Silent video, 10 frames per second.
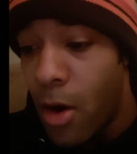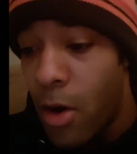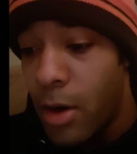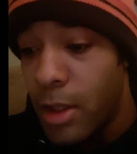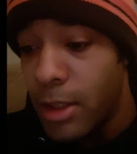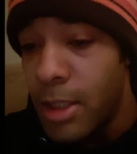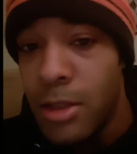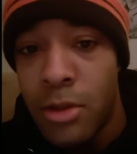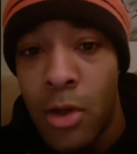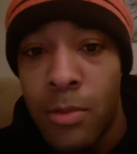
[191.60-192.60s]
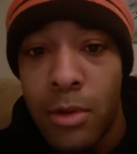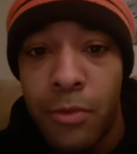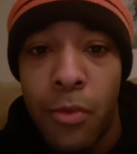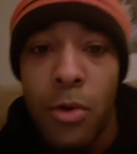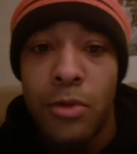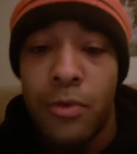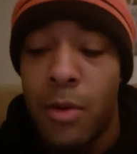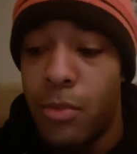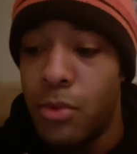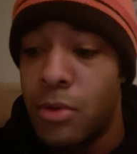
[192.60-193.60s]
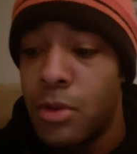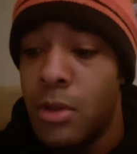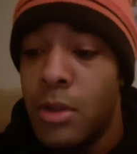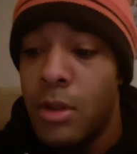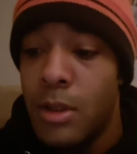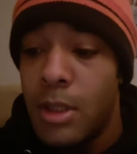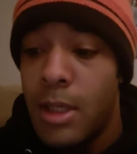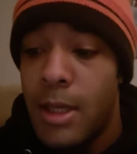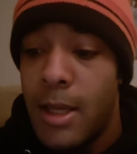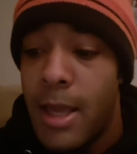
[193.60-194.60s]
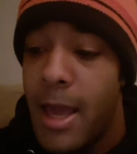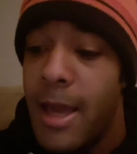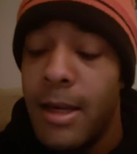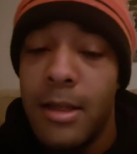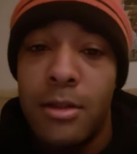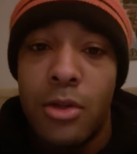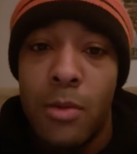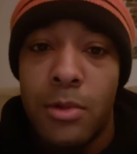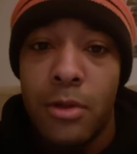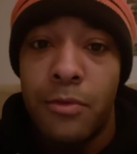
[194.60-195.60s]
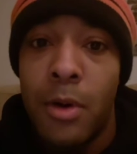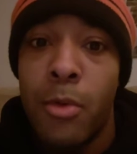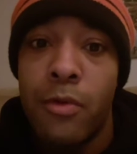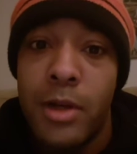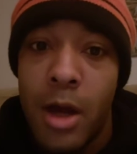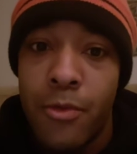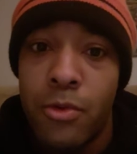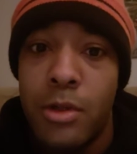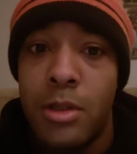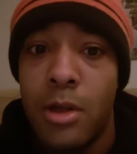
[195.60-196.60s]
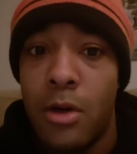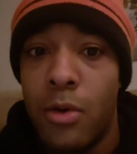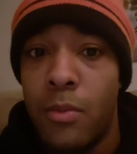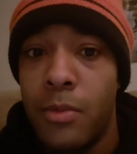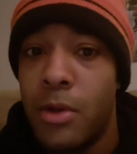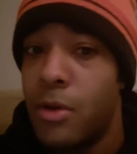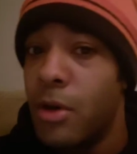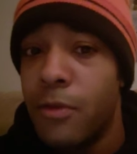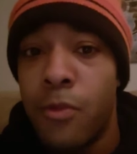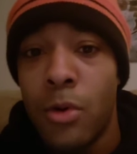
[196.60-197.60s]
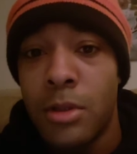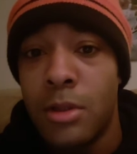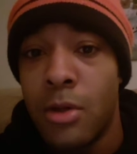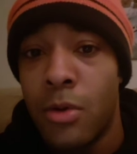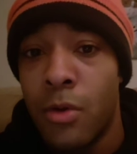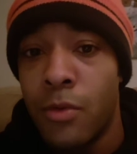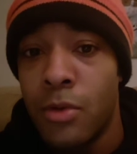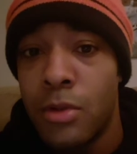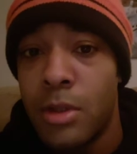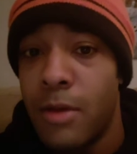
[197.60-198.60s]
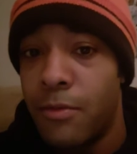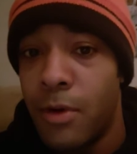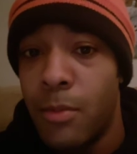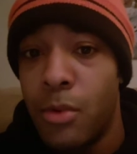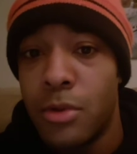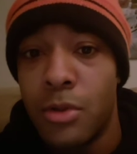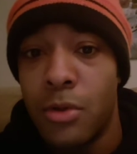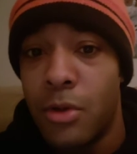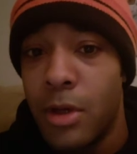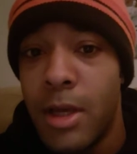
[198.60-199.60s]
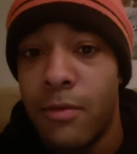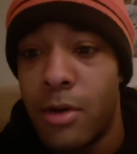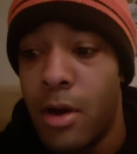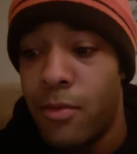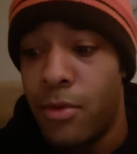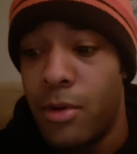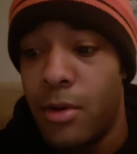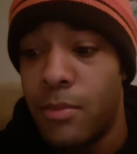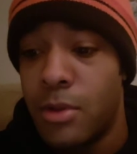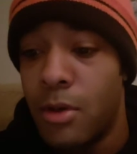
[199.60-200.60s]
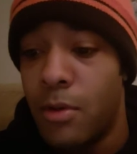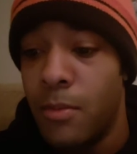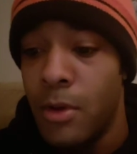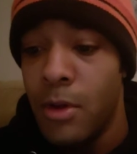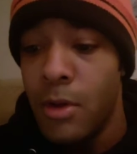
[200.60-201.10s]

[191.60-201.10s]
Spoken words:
elite in terms of forced fumbles and in terms of fumble recovery. So they're good at forcing turnovers and fumbles, and they're good at recovering. So